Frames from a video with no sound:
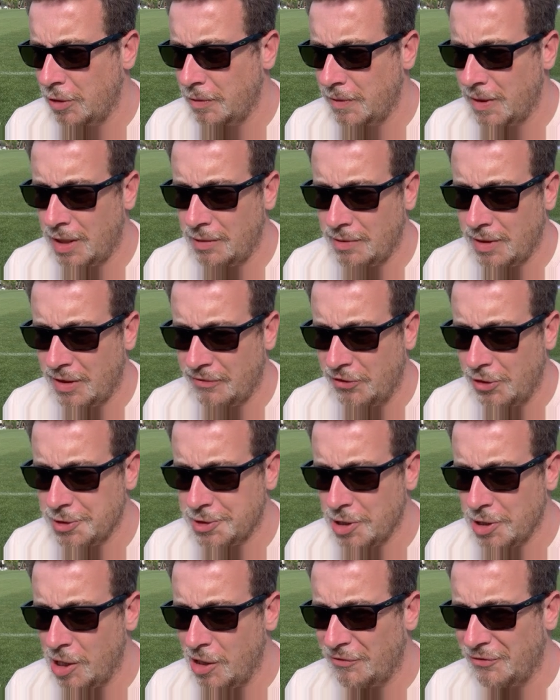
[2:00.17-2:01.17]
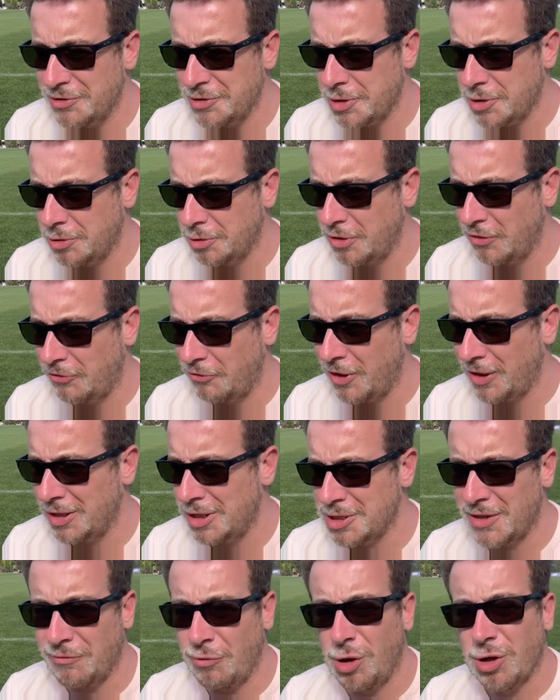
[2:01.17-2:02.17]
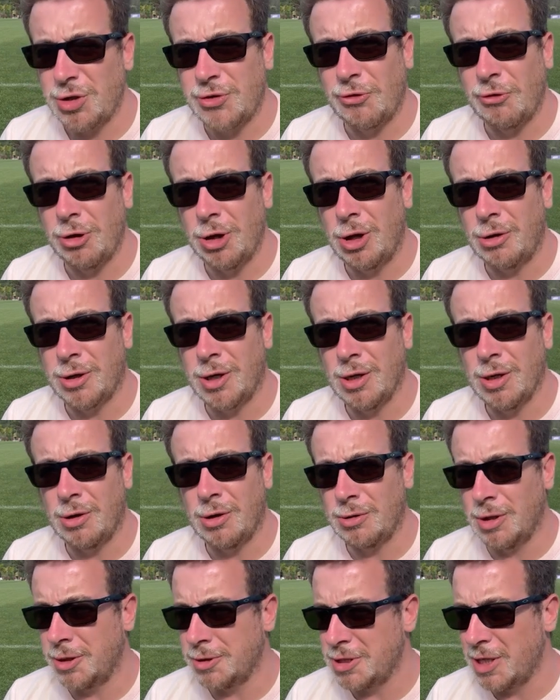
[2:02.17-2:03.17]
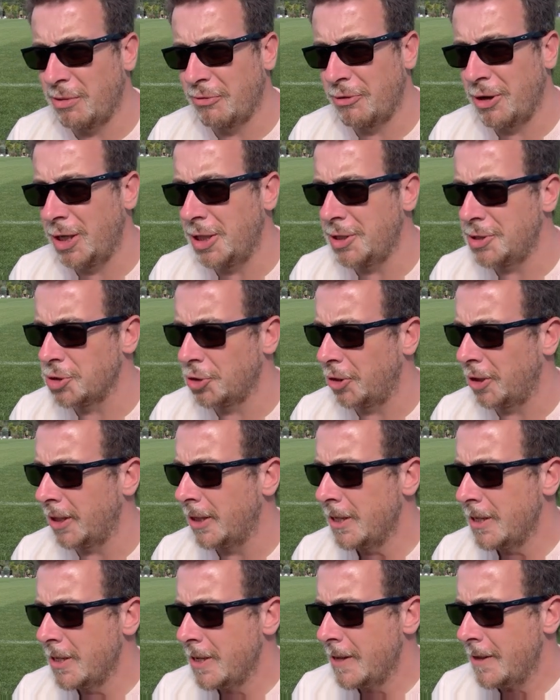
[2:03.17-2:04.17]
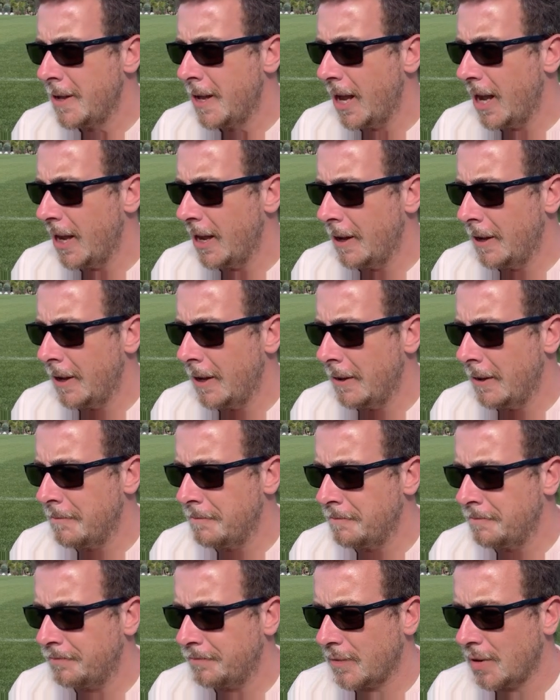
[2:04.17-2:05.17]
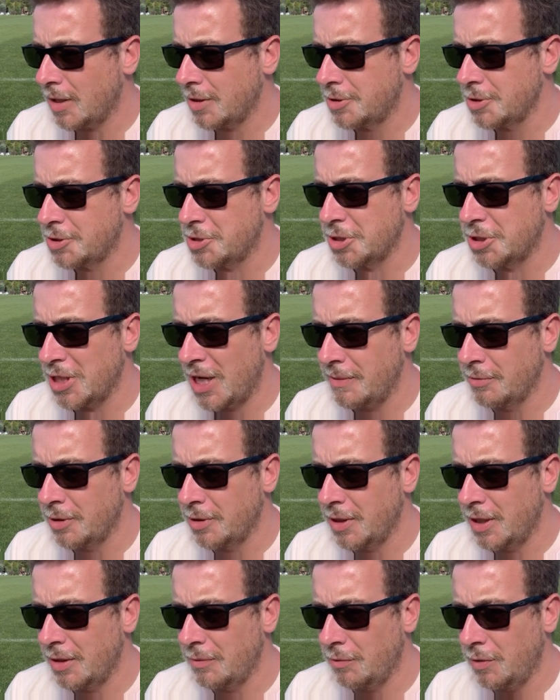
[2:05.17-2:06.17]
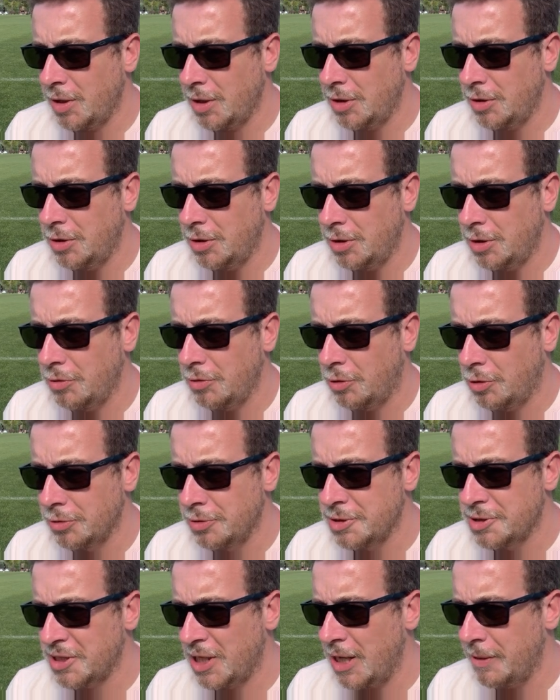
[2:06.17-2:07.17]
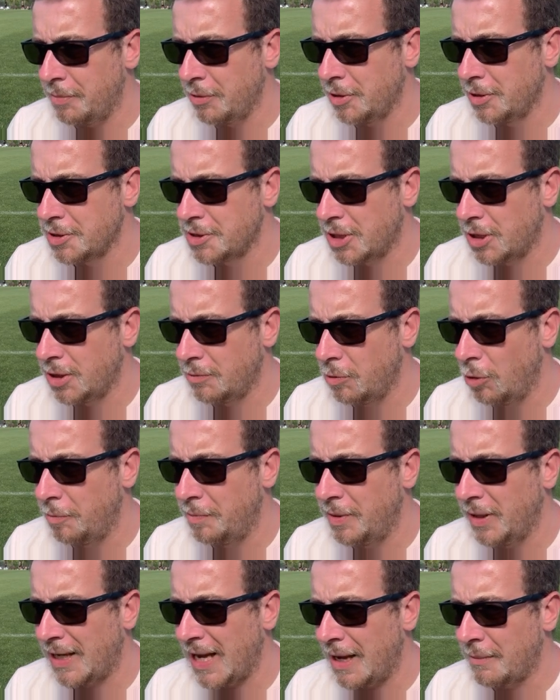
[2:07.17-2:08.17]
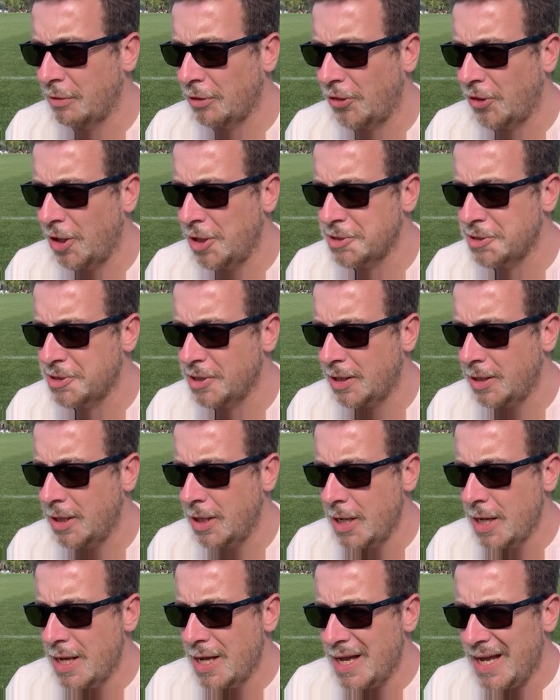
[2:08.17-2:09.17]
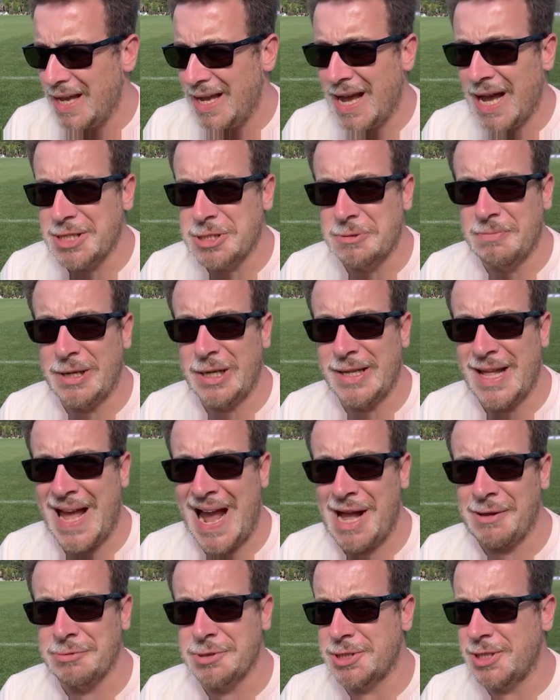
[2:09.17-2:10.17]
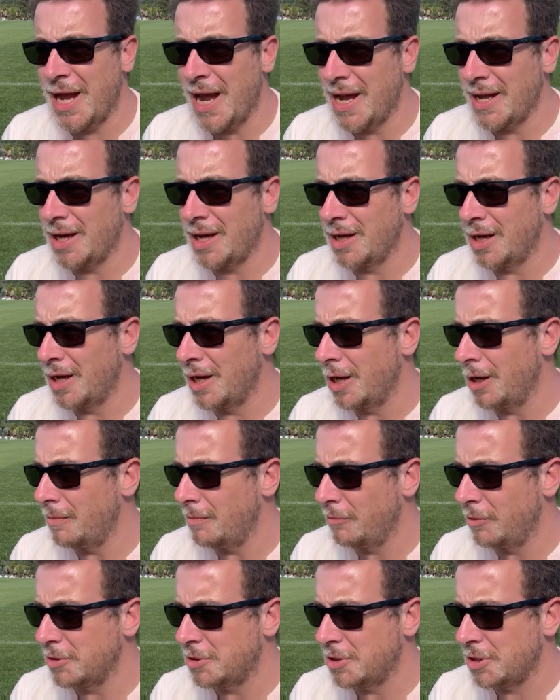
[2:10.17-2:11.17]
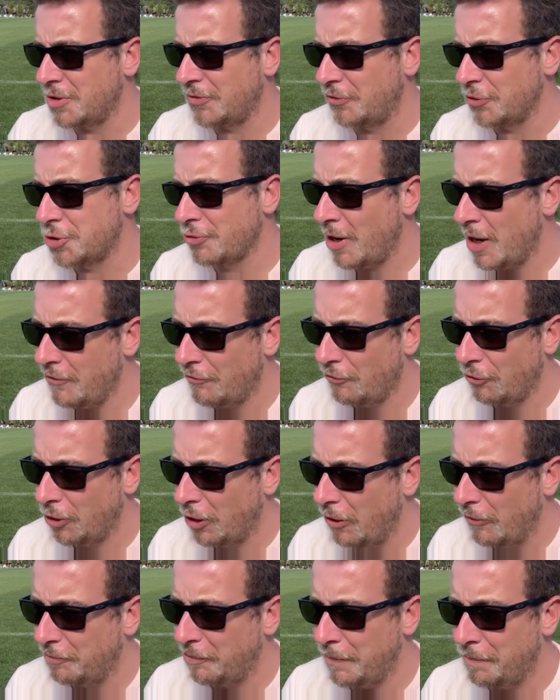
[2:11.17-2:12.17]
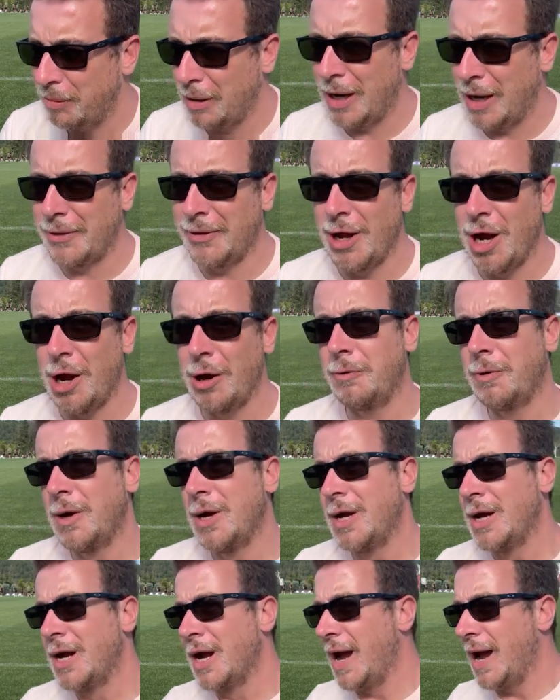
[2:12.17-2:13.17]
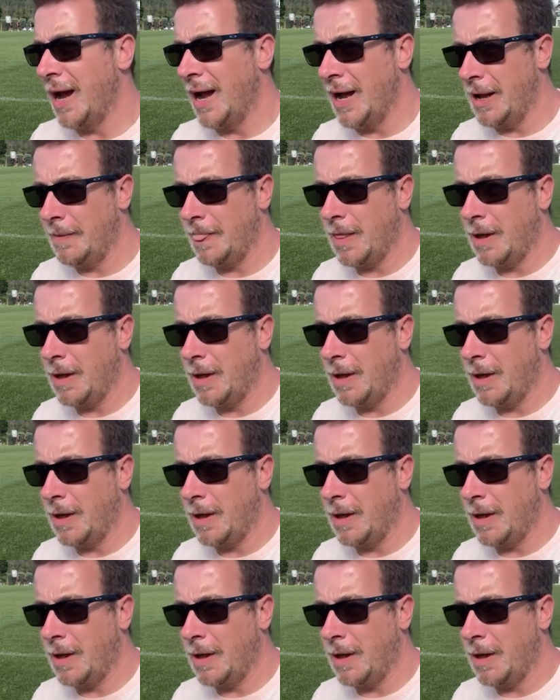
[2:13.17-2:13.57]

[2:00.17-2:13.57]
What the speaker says: That first half was as good a friendly as I've watched for a long time. I really enjoyed it. Just a shame that you couldn't see it, but there will be a game on Thursday. It hasn't been announced yet, which is frustrating for a lot of people, I know.